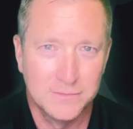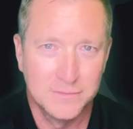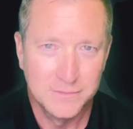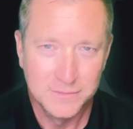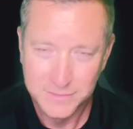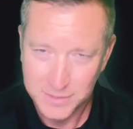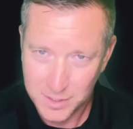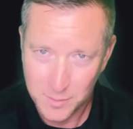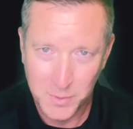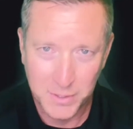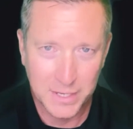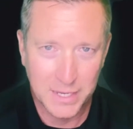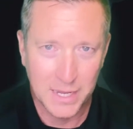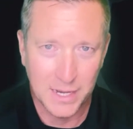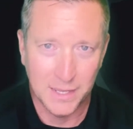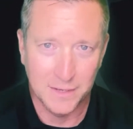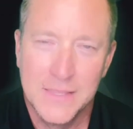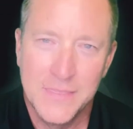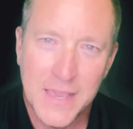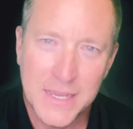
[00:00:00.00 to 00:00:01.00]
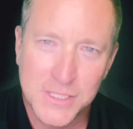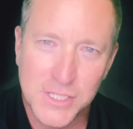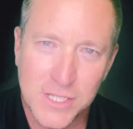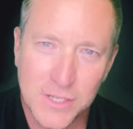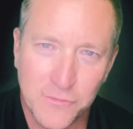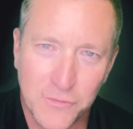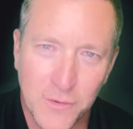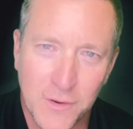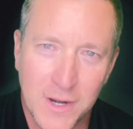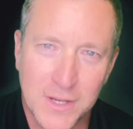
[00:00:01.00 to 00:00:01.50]
Come and get it. That's it
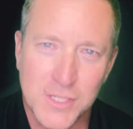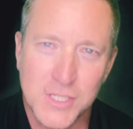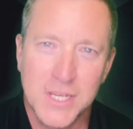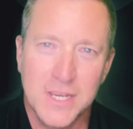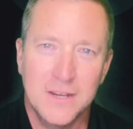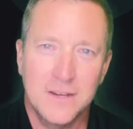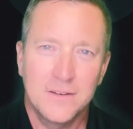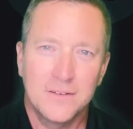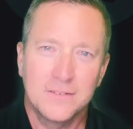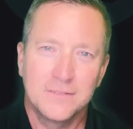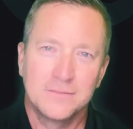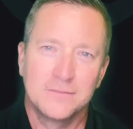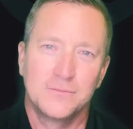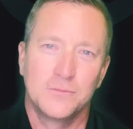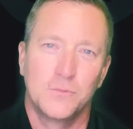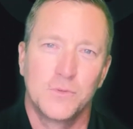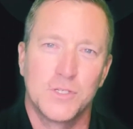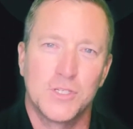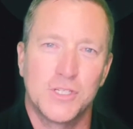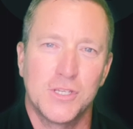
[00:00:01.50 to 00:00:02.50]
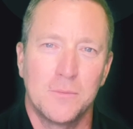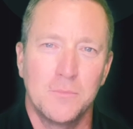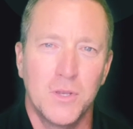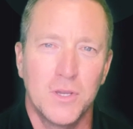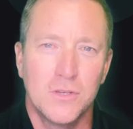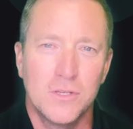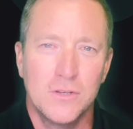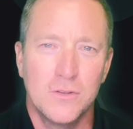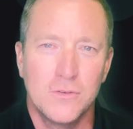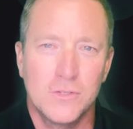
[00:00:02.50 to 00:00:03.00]
for us here with Some
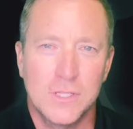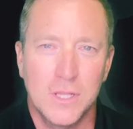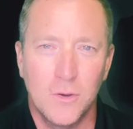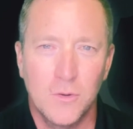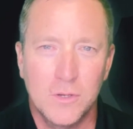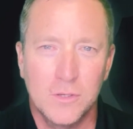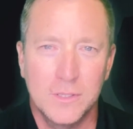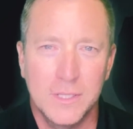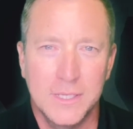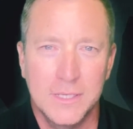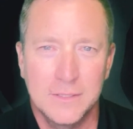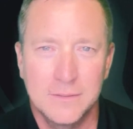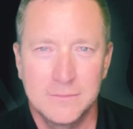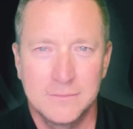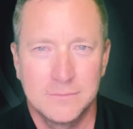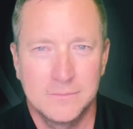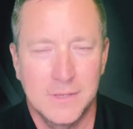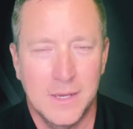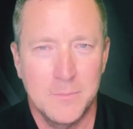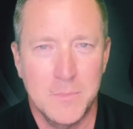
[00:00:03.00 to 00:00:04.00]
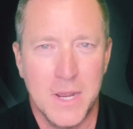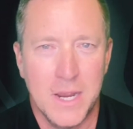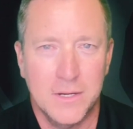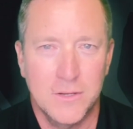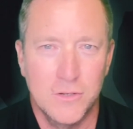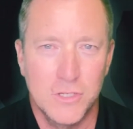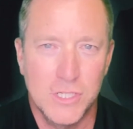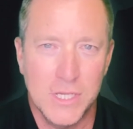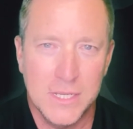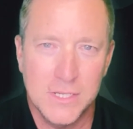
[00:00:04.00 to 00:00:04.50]
Good News Locally. I'm Doctor
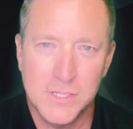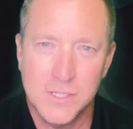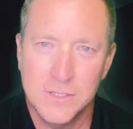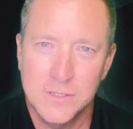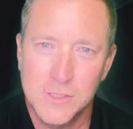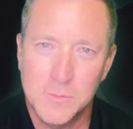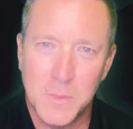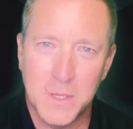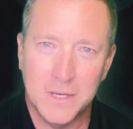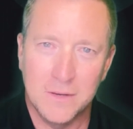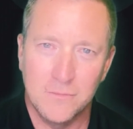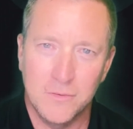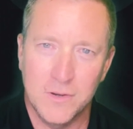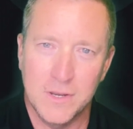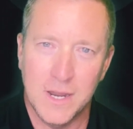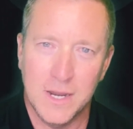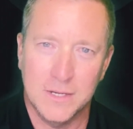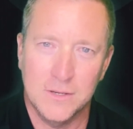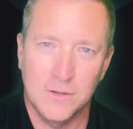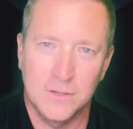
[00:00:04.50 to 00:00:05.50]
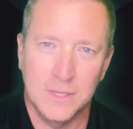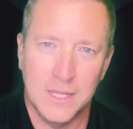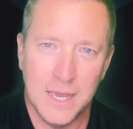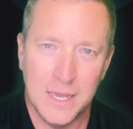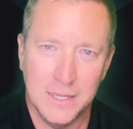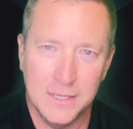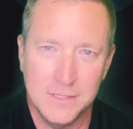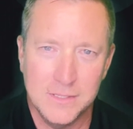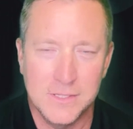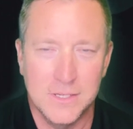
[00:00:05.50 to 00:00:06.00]
Jason, speaking for Doctor
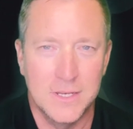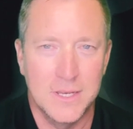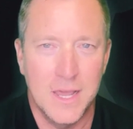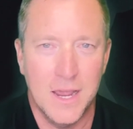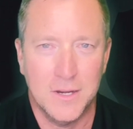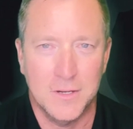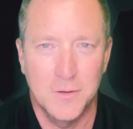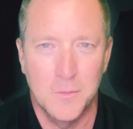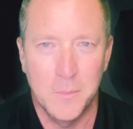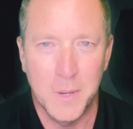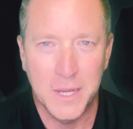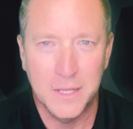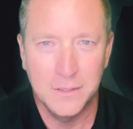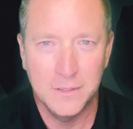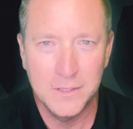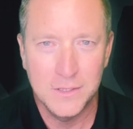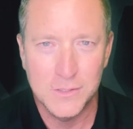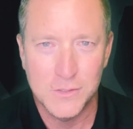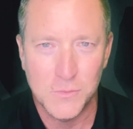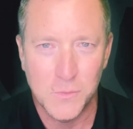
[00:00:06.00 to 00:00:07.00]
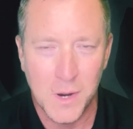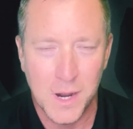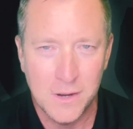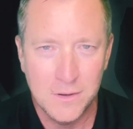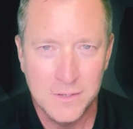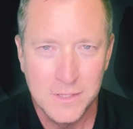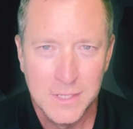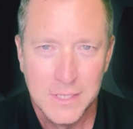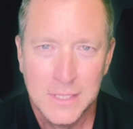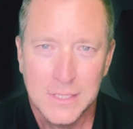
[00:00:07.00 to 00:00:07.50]
Lyons and Doctor Bailey as
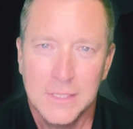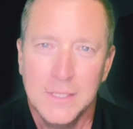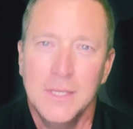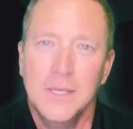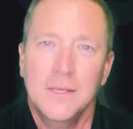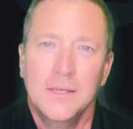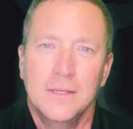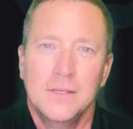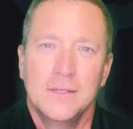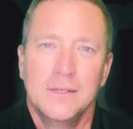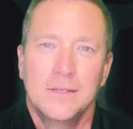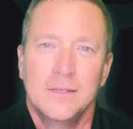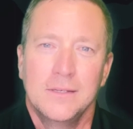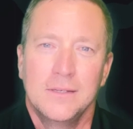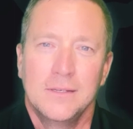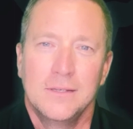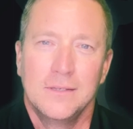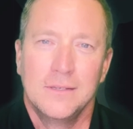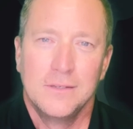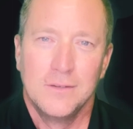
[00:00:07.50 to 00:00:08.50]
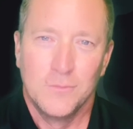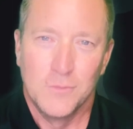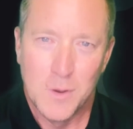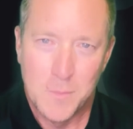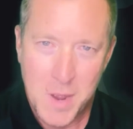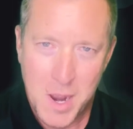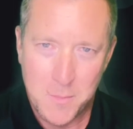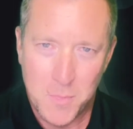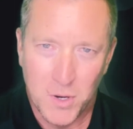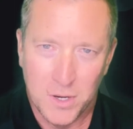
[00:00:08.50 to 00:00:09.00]
well.
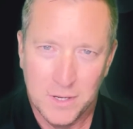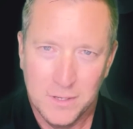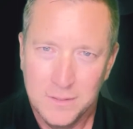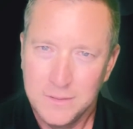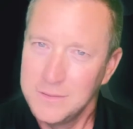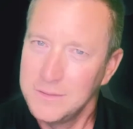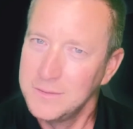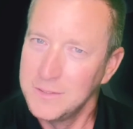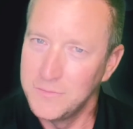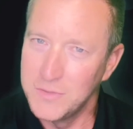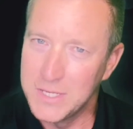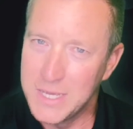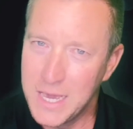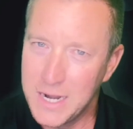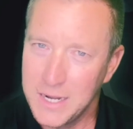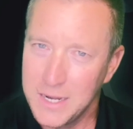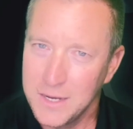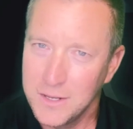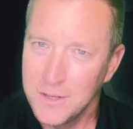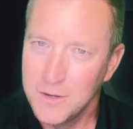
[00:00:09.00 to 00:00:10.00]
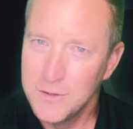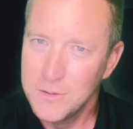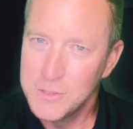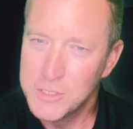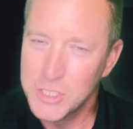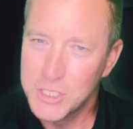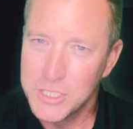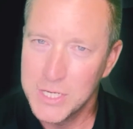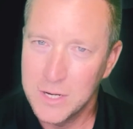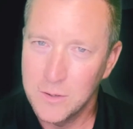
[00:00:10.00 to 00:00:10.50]
Remember, if you got any good news to
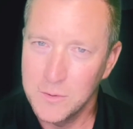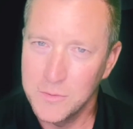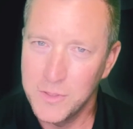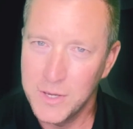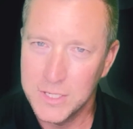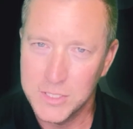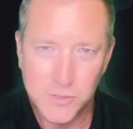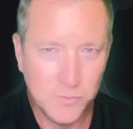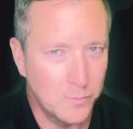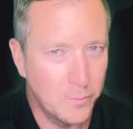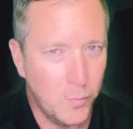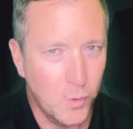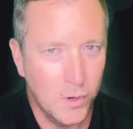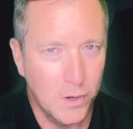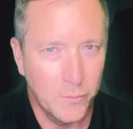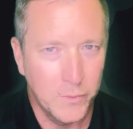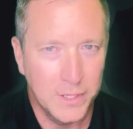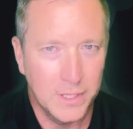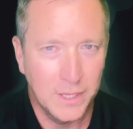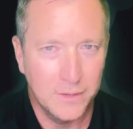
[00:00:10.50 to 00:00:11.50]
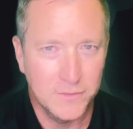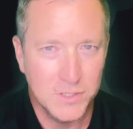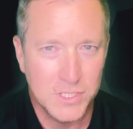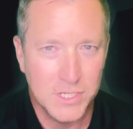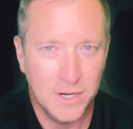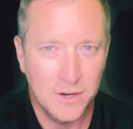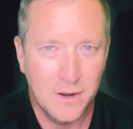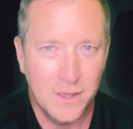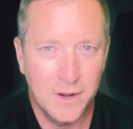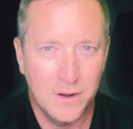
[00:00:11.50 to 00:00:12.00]
share with us, boy, we'd love to share
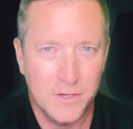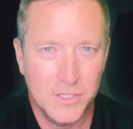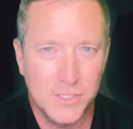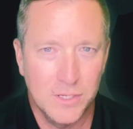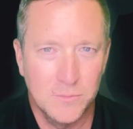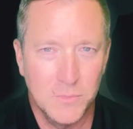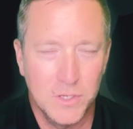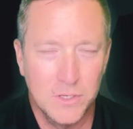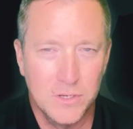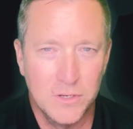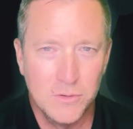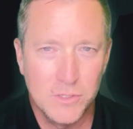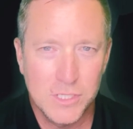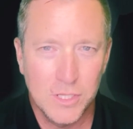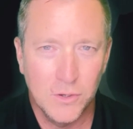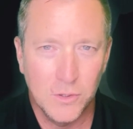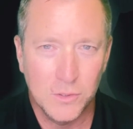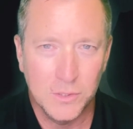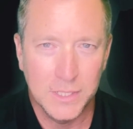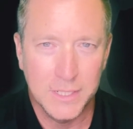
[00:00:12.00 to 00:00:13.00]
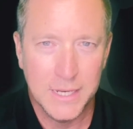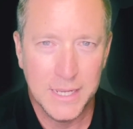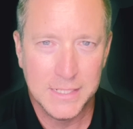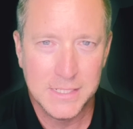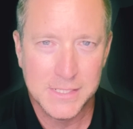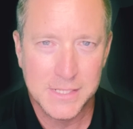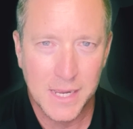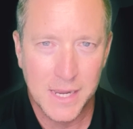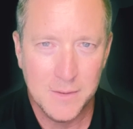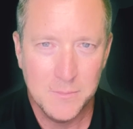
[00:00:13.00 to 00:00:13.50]
it on our Some Good News Locally next
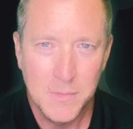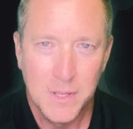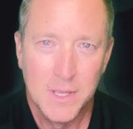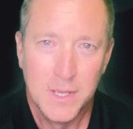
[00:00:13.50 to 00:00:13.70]
time.